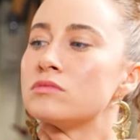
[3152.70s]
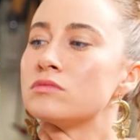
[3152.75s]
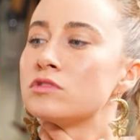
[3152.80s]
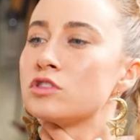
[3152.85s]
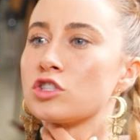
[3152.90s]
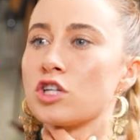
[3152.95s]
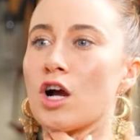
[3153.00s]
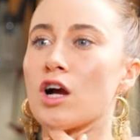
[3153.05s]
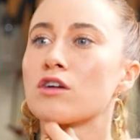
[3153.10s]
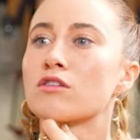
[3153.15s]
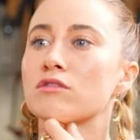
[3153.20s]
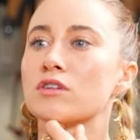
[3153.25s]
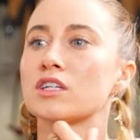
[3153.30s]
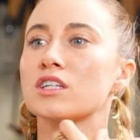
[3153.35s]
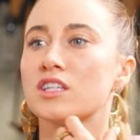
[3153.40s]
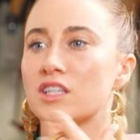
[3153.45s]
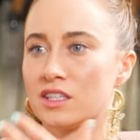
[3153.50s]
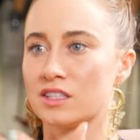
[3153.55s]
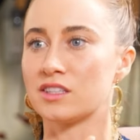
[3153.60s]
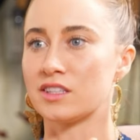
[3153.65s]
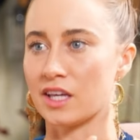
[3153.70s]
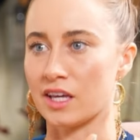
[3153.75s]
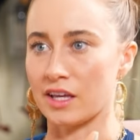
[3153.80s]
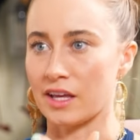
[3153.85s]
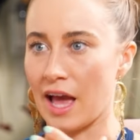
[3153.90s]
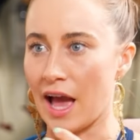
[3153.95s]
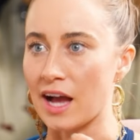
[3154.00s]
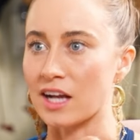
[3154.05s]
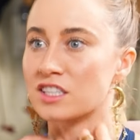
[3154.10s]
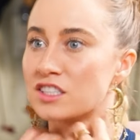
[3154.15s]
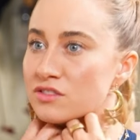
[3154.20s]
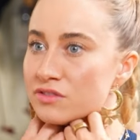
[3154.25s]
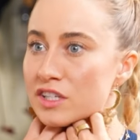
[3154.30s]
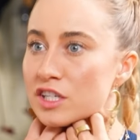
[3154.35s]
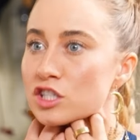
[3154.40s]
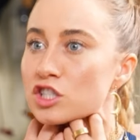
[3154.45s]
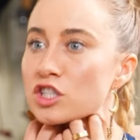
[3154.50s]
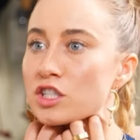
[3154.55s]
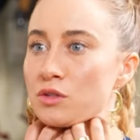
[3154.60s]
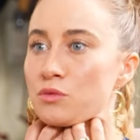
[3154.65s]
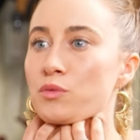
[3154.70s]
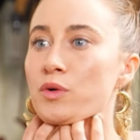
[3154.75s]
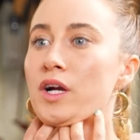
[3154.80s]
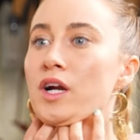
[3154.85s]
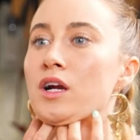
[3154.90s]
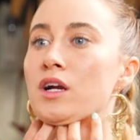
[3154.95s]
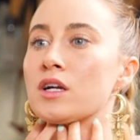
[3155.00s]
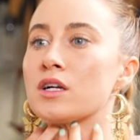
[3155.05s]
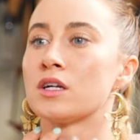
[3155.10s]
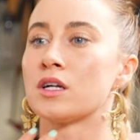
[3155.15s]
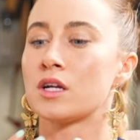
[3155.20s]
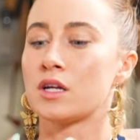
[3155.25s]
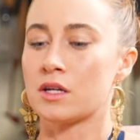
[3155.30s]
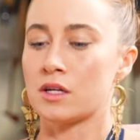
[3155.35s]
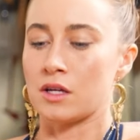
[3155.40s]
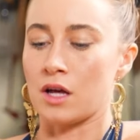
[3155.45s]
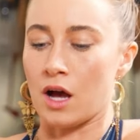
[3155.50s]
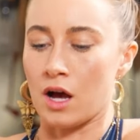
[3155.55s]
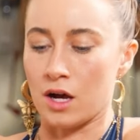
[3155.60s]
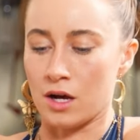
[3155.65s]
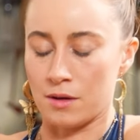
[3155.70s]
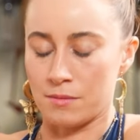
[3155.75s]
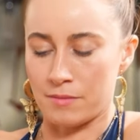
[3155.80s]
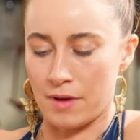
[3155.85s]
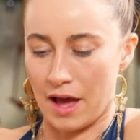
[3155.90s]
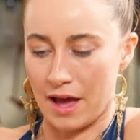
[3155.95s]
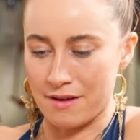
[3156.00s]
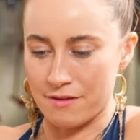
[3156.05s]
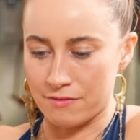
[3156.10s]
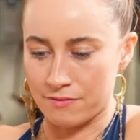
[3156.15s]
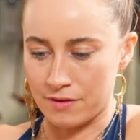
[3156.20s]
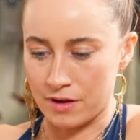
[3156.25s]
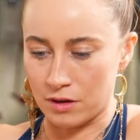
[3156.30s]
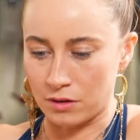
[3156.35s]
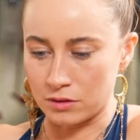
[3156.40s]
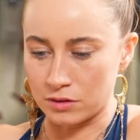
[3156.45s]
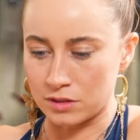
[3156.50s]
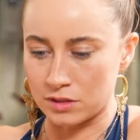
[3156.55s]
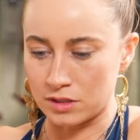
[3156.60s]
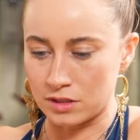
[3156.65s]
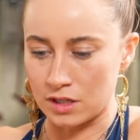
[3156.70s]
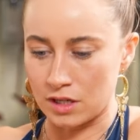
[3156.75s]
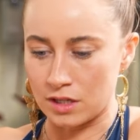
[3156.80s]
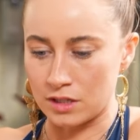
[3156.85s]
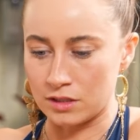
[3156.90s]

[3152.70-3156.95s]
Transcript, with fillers: chakra healing activation where um, I felt